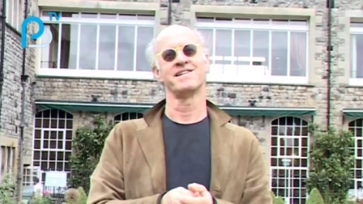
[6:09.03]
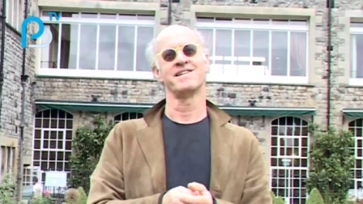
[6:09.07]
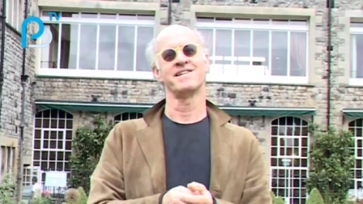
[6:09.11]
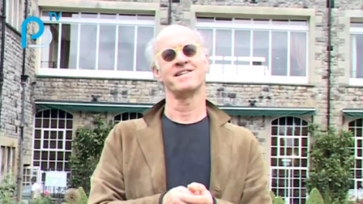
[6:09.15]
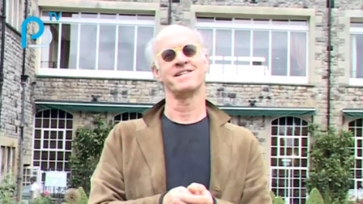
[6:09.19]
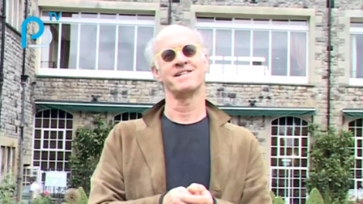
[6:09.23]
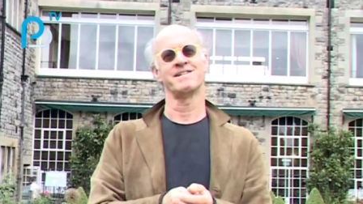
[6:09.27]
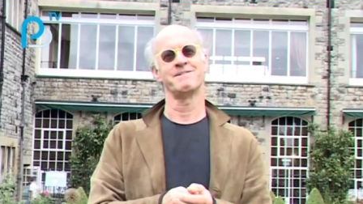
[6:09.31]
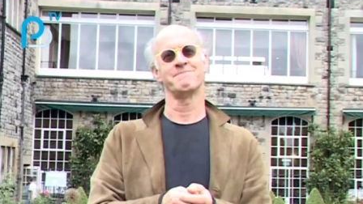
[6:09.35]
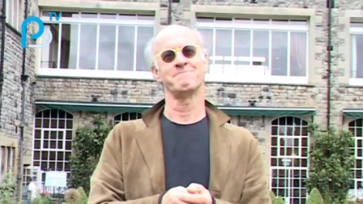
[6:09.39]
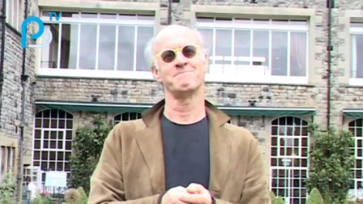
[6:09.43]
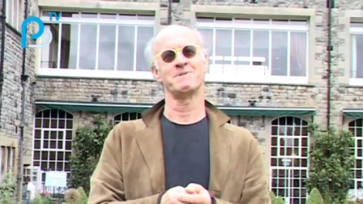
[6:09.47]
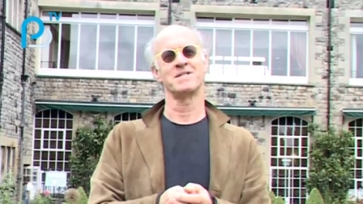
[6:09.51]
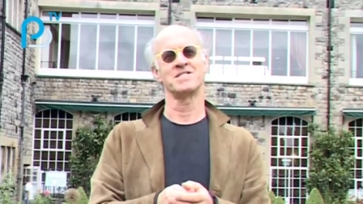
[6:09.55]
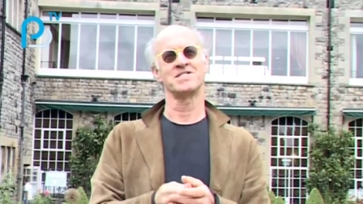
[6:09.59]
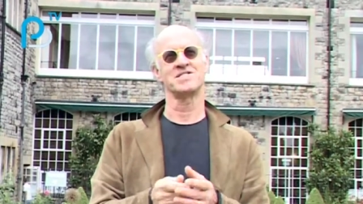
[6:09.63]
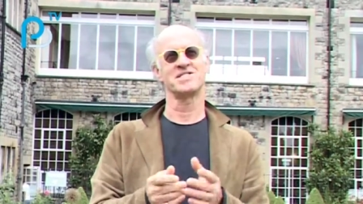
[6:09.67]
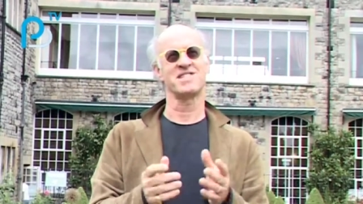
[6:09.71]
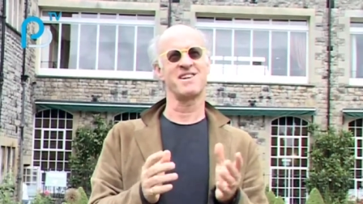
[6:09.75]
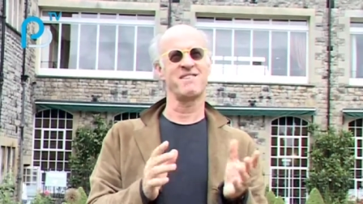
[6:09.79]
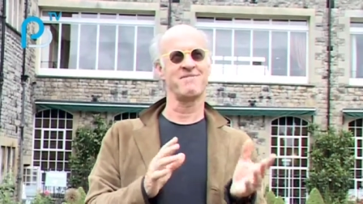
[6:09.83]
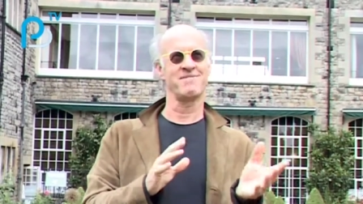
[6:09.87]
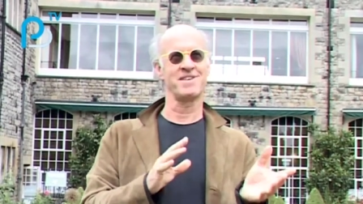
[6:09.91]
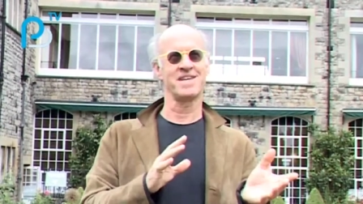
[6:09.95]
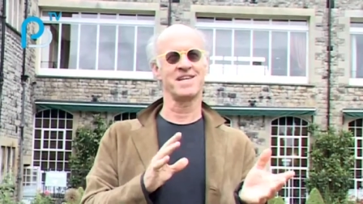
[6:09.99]
Um, I
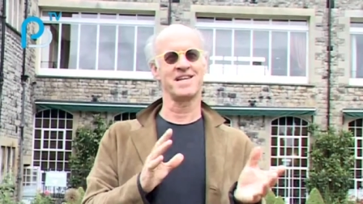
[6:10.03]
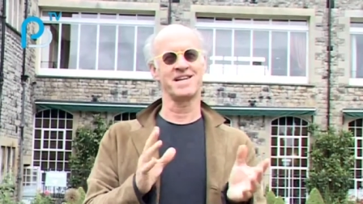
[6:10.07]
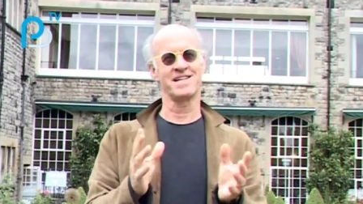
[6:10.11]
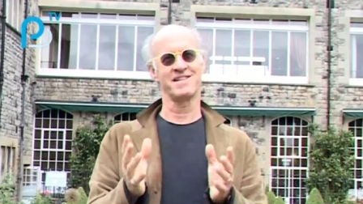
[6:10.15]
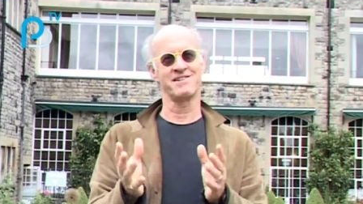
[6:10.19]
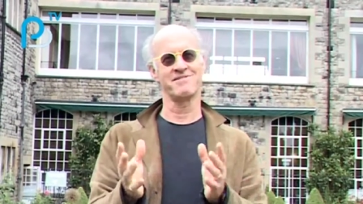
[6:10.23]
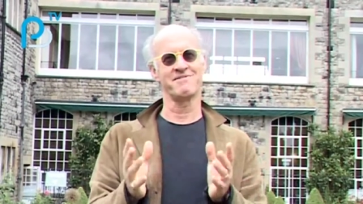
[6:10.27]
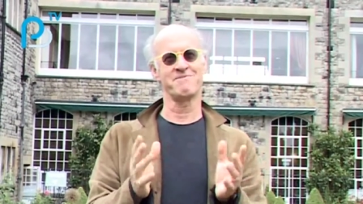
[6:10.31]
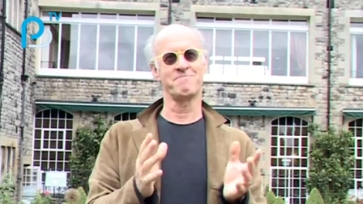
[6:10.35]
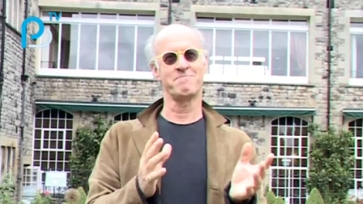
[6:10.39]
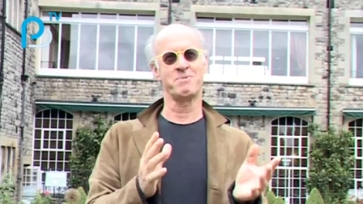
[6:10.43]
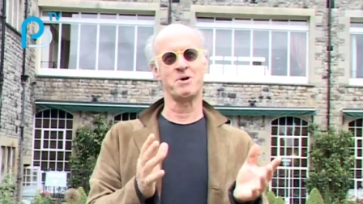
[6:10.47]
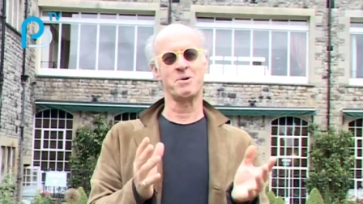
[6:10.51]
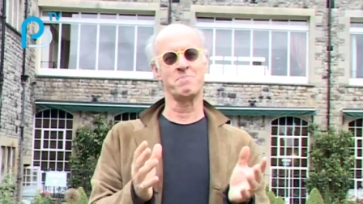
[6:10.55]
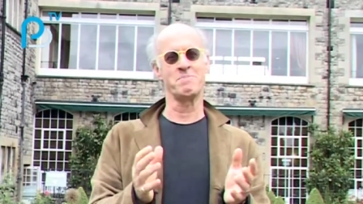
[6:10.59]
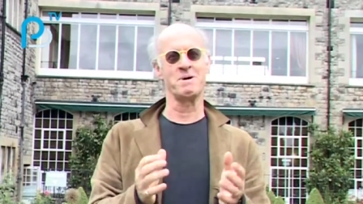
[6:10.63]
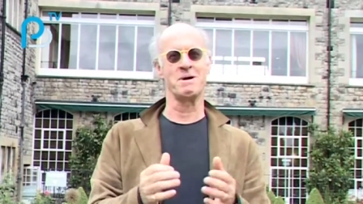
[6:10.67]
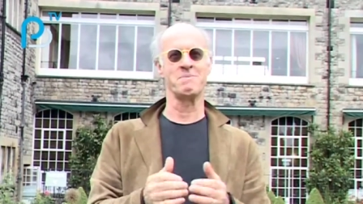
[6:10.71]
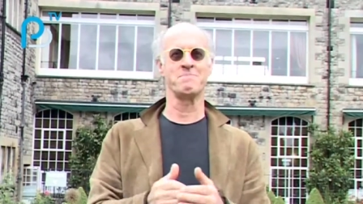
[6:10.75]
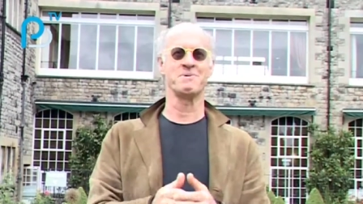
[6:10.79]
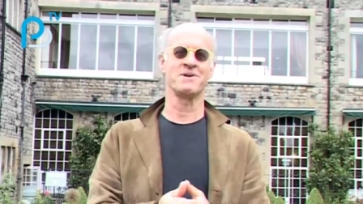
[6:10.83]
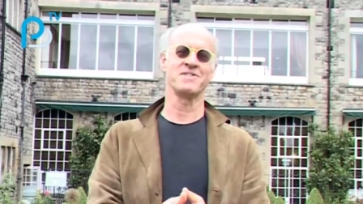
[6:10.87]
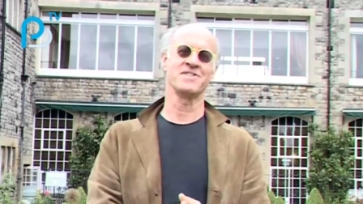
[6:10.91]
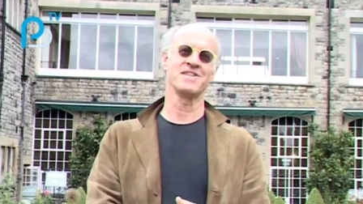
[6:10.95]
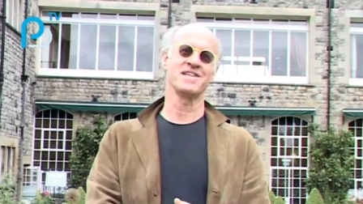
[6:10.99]
just love that idea of
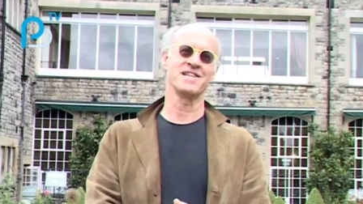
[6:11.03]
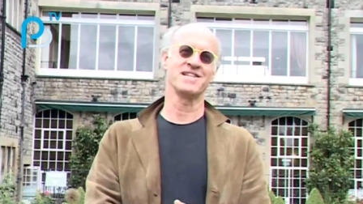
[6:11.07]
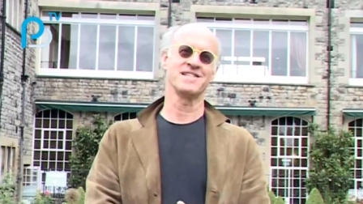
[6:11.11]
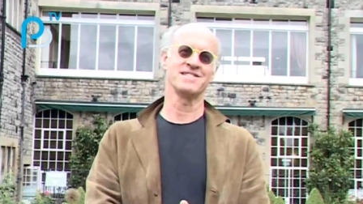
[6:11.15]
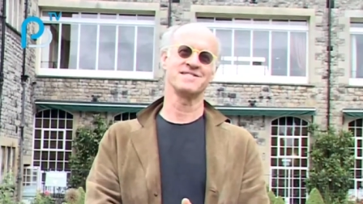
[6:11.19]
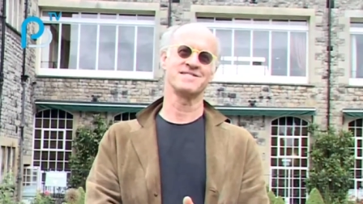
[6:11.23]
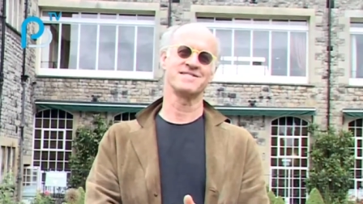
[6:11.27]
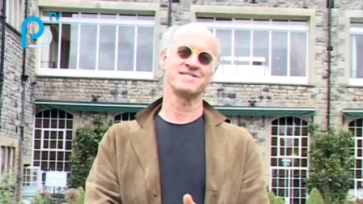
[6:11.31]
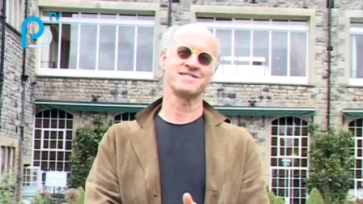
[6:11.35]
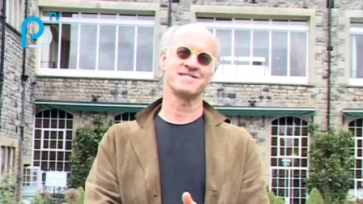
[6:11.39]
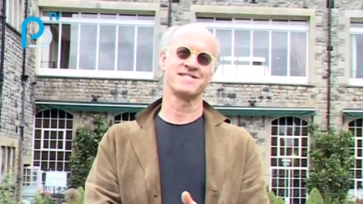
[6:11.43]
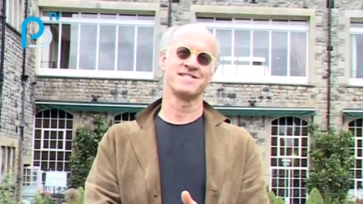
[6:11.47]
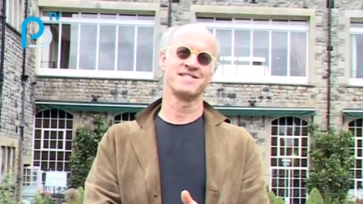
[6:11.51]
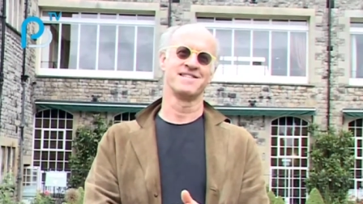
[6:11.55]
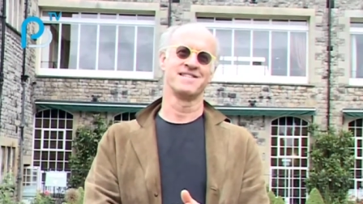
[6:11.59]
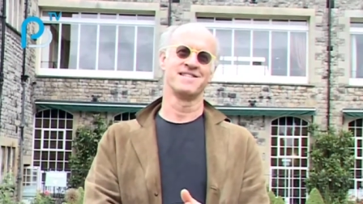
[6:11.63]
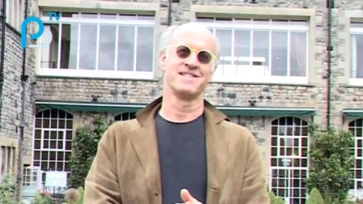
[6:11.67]
pop-up. I think it's